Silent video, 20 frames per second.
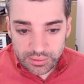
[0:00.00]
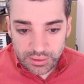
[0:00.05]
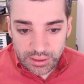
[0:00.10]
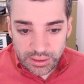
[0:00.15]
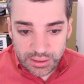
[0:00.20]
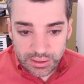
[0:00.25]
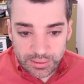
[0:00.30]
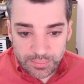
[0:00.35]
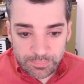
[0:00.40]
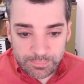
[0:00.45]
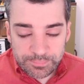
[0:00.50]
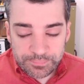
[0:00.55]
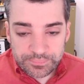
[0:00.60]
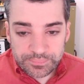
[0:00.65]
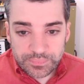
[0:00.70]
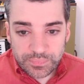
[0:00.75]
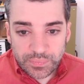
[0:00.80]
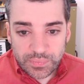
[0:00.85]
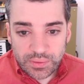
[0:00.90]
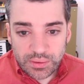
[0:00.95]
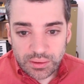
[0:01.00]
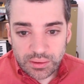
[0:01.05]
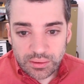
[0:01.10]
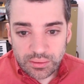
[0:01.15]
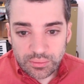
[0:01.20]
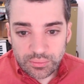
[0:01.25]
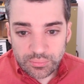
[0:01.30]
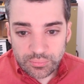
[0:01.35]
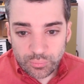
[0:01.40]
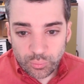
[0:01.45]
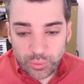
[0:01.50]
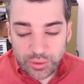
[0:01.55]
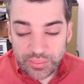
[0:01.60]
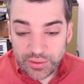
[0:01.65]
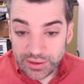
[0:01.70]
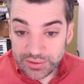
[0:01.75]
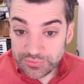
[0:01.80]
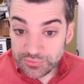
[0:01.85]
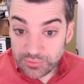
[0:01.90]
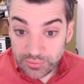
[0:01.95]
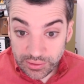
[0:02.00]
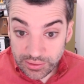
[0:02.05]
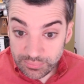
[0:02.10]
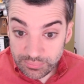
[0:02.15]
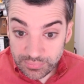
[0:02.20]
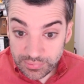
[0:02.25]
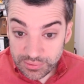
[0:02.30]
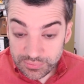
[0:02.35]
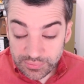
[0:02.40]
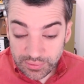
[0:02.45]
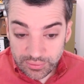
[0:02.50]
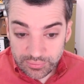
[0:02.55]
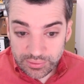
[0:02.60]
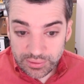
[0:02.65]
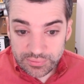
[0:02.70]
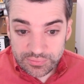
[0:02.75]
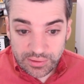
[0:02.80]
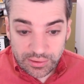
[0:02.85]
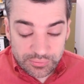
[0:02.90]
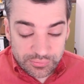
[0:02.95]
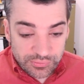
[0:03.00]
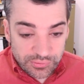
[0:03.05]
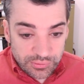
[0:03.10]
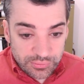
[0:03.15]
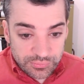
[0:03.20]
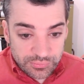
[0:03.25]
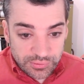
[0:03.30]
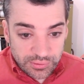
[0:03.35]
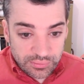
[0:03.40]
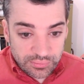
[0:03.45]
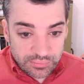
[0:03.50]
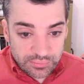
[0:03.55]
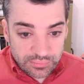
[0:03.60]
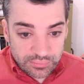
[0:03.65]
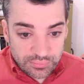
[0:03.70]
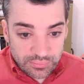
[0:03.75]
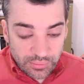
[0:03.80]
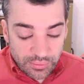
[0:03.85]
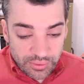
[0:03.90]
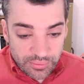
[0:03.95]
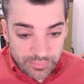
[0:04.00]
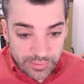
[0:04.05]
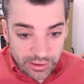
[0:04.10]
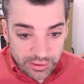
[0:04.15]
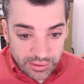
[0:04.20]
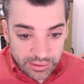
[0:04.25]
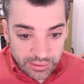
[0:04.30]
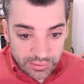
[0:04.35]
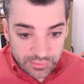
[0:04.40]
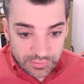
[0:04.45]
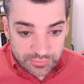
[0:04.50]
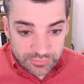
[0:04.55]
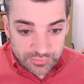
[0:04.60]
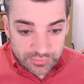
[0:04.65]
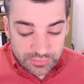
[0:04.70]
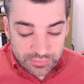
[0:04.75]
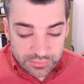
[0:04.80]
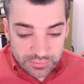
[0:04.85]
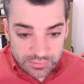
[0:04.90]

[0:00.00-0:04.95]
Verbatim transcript: um, with ice cream is how it's how it's used in North American English.